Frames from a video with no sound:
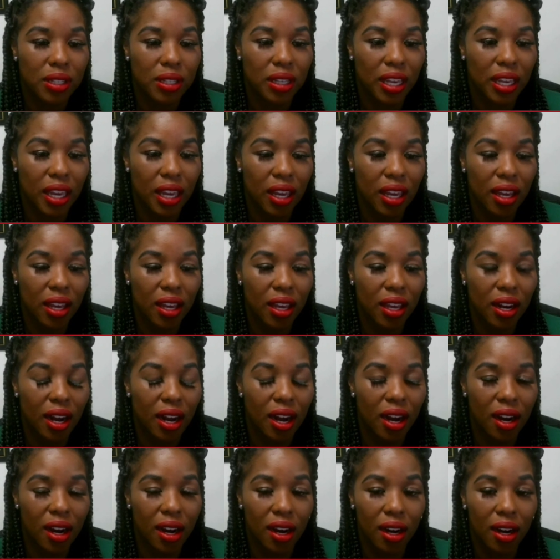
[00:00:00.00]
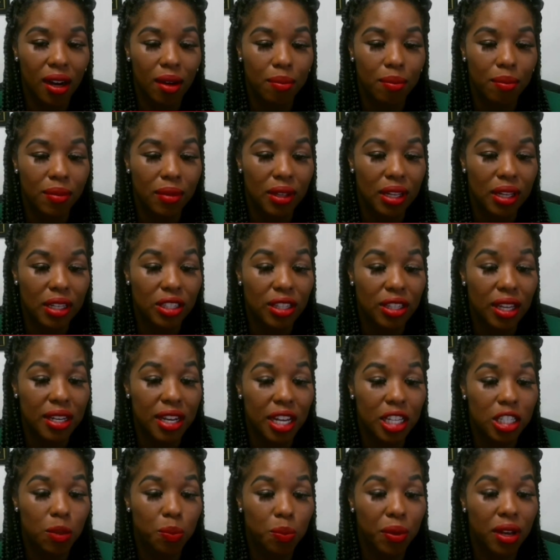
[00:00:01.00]
was a kid, um, the
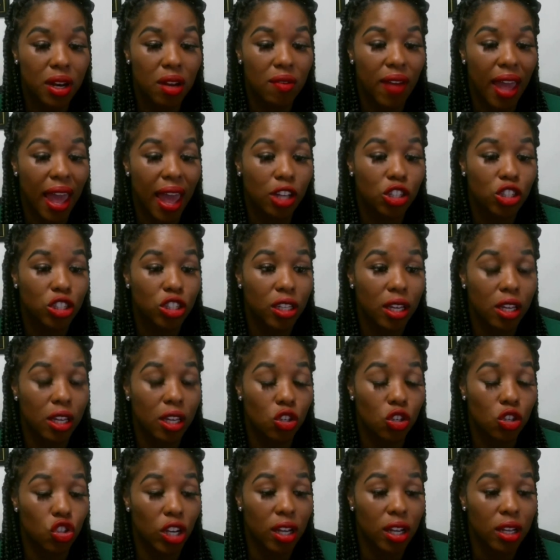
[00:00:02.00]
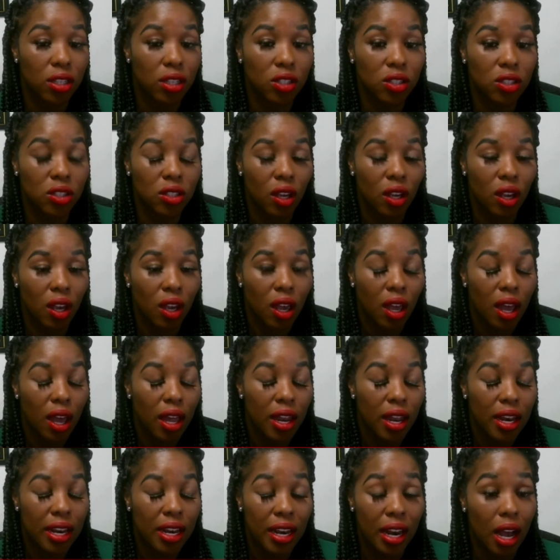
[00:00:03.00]
discipline of actually just
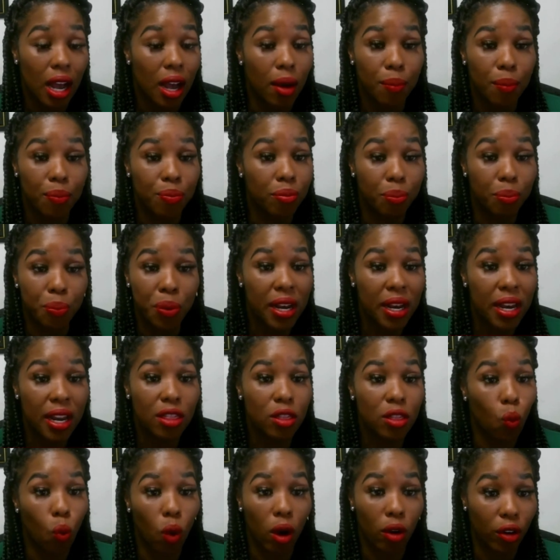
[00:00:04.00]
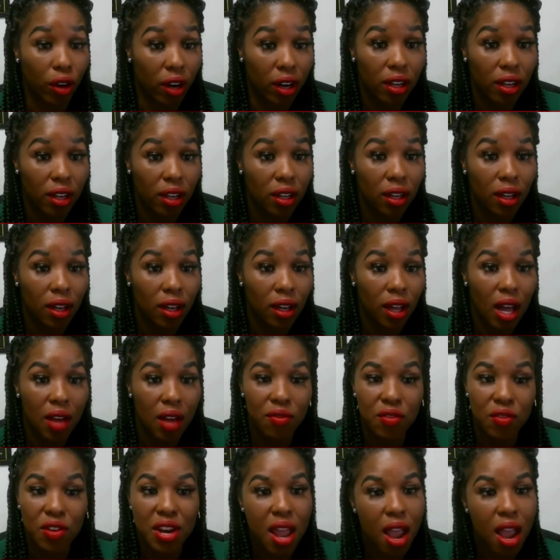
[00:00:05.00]
uh, putting in the work.
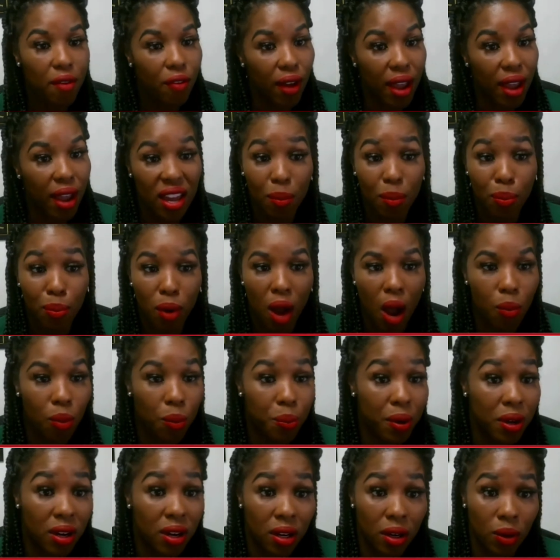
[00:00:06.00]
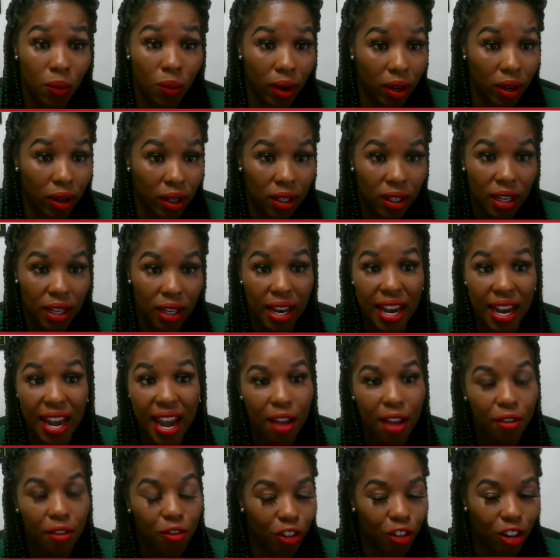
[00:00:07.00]
I've never had a problem putting in the work.
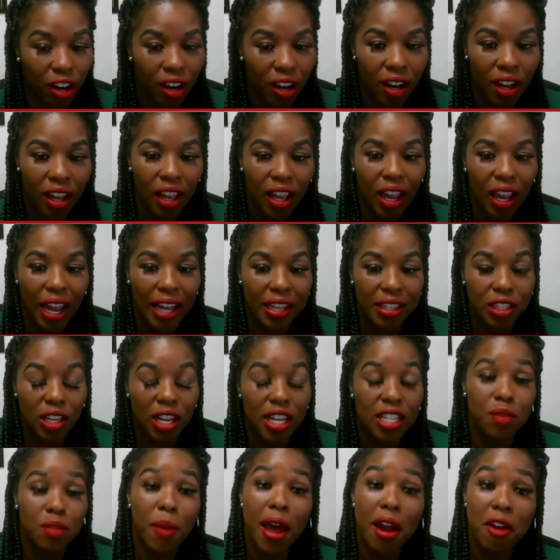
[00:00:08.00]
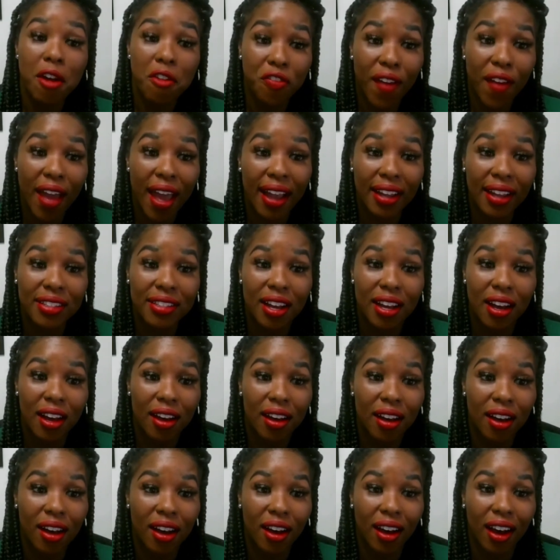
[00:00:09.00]
Never. And so, as a matter of fact,
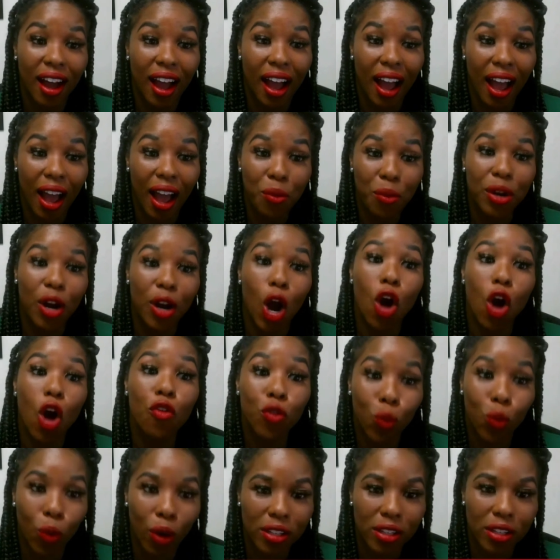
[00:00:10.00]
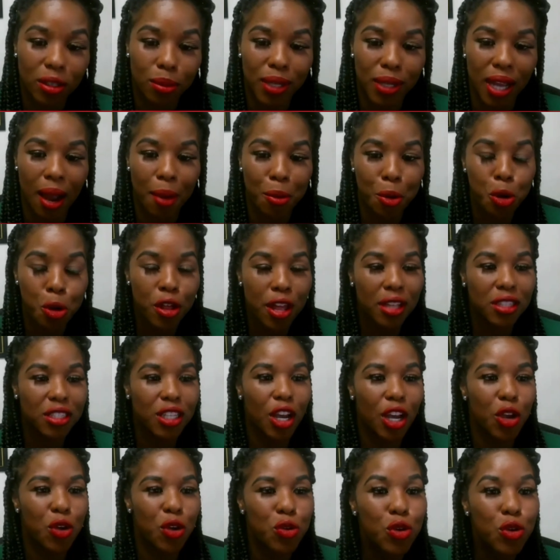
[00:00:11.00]
uh, I would overwork sometimes. You know, they
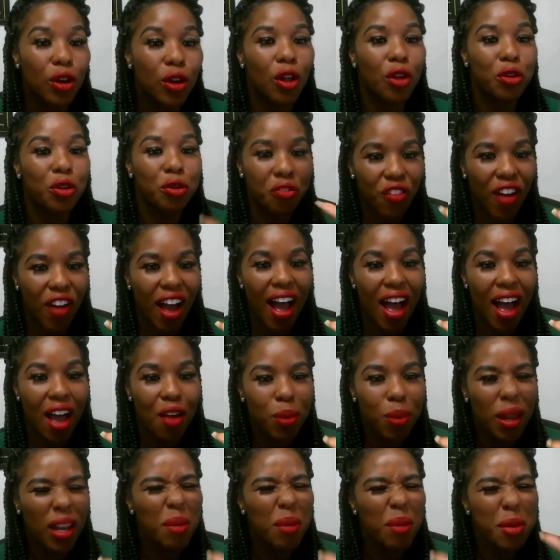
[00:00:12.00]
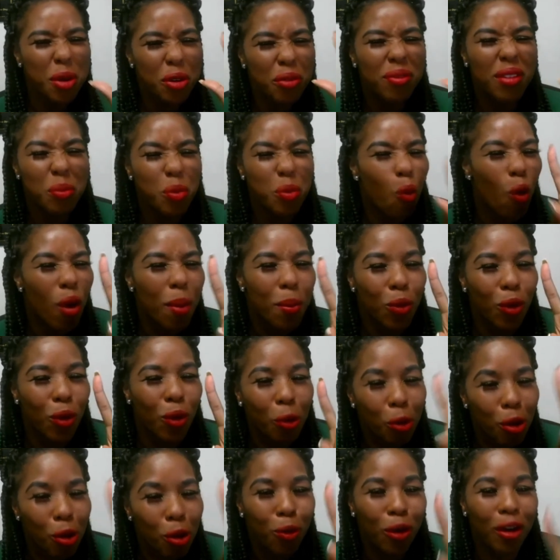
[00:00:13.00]
tell you you can only do five. I'm like, let me do one
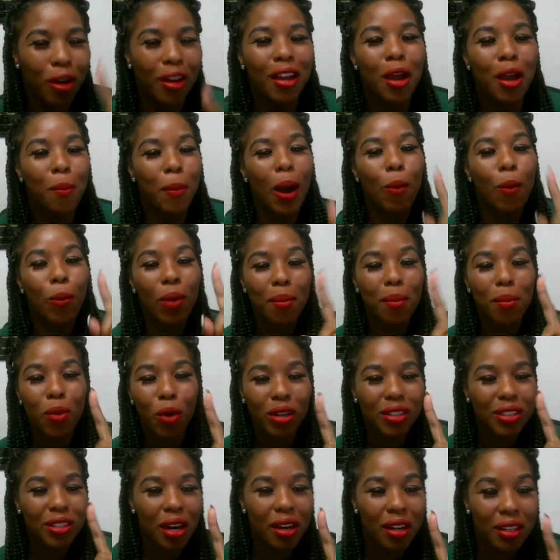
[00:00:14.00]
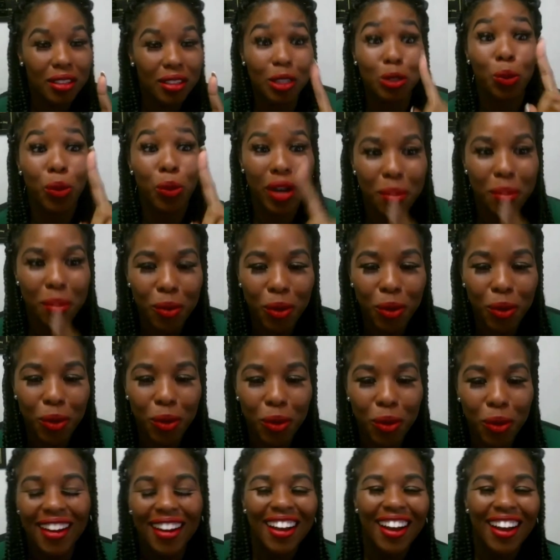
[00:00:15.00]
more, one more. My one more turned into 20 more.
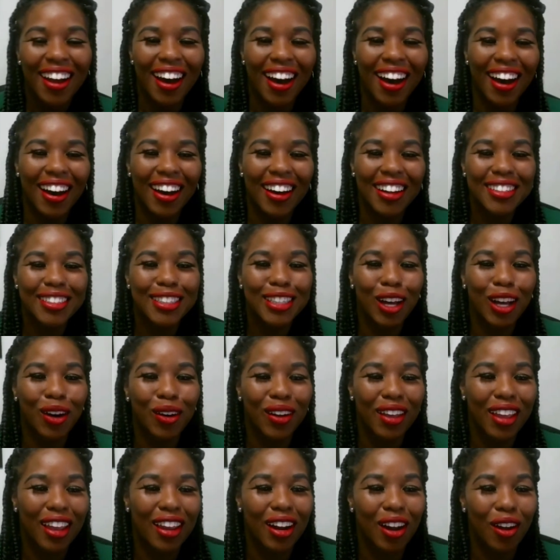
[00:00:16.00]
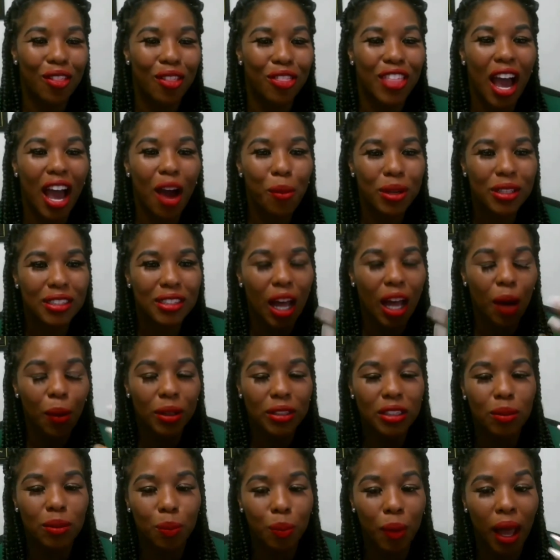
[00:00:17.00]
Uh, so you know, that was that
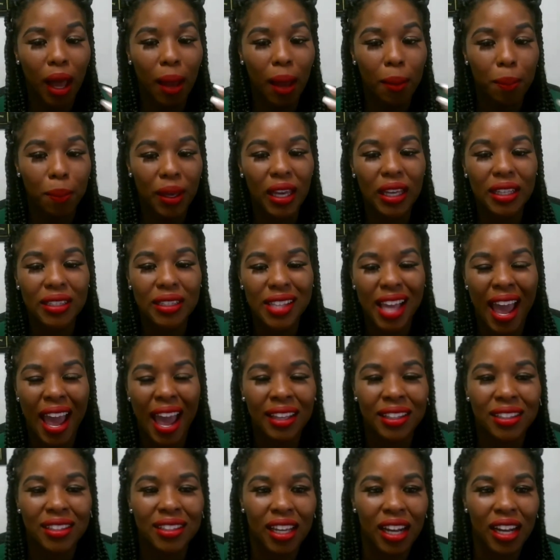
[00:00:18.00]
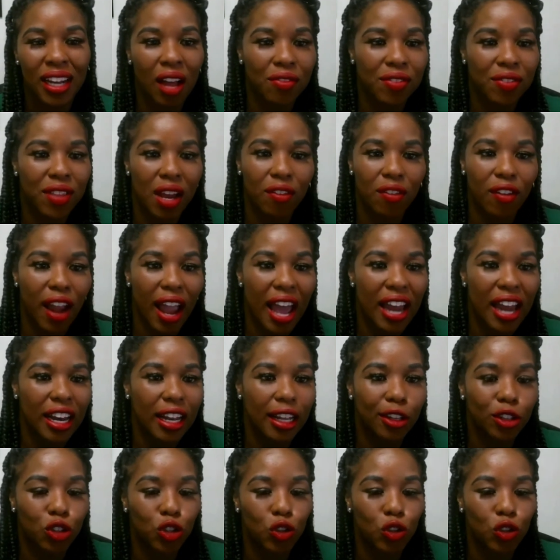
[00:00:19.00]
was my biggest asset. I've never had an